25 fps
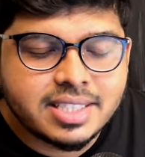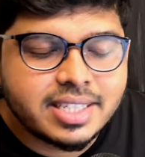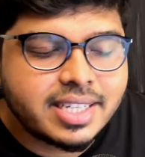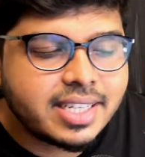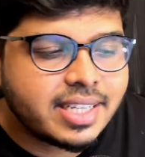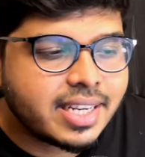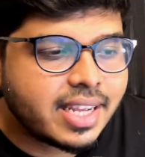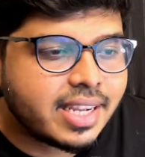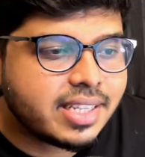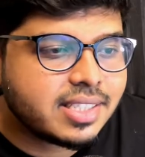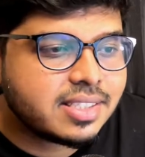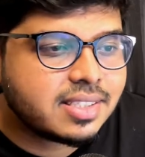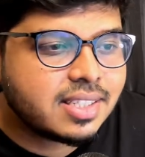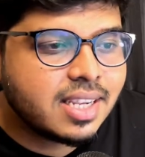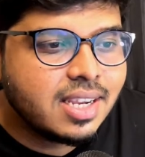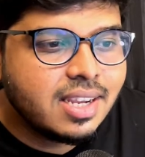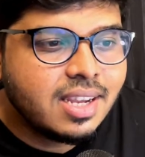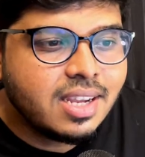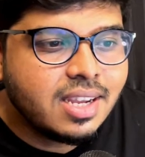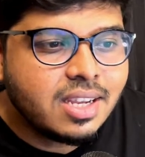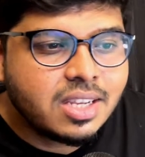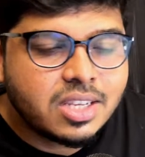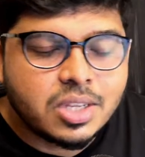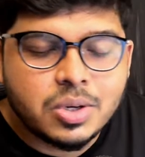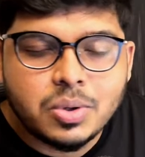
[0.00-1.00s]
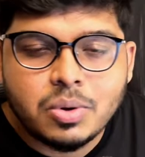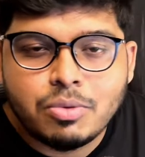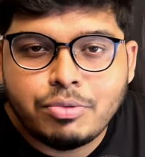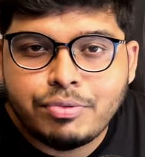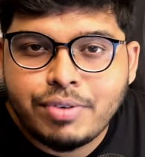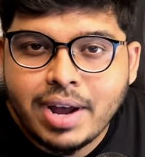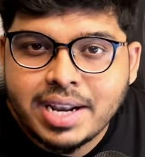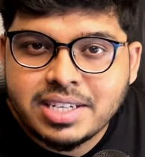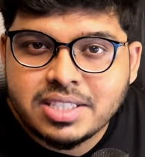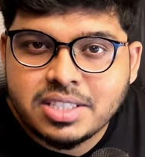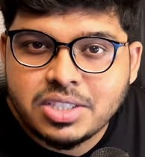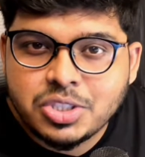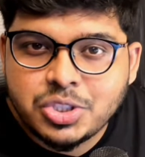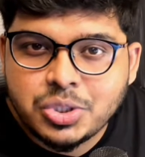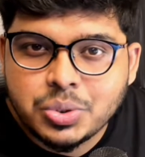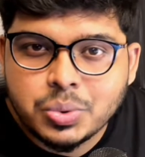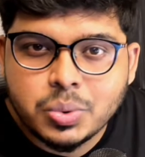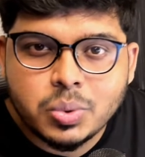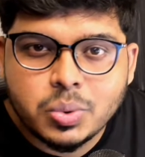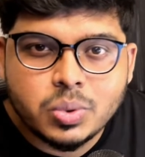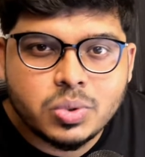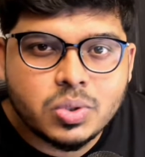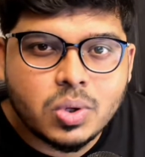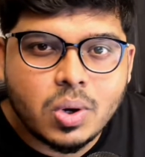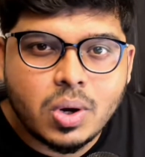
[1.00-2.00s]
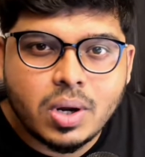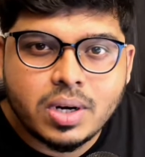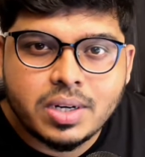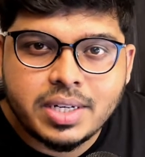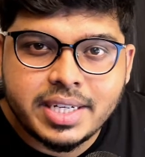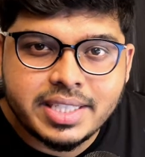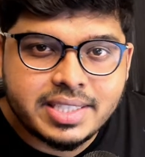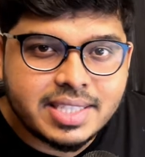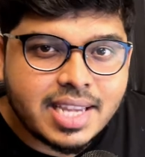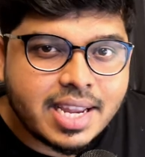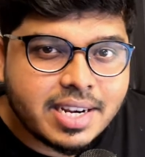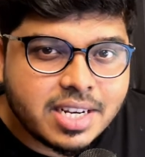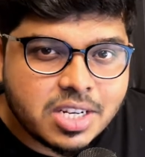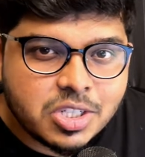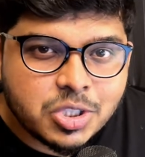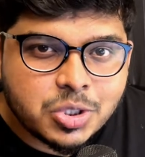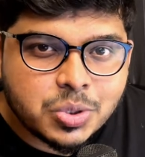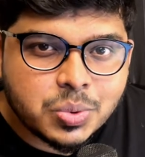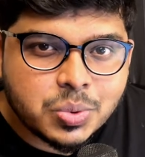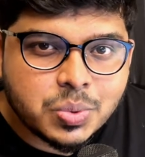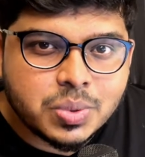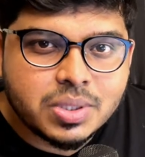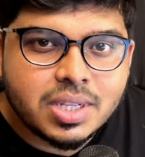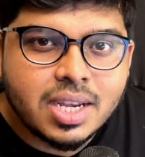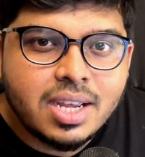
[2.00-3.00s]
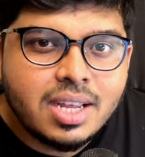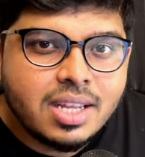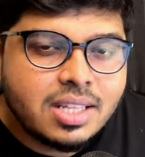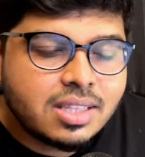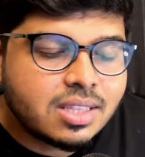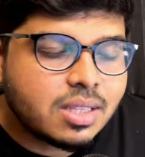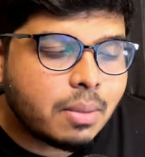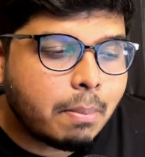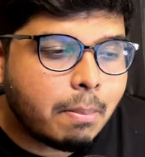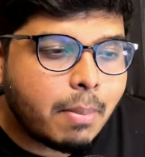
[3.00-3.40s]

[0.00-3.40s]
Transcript: it as, fancy shoes or designer shoes. The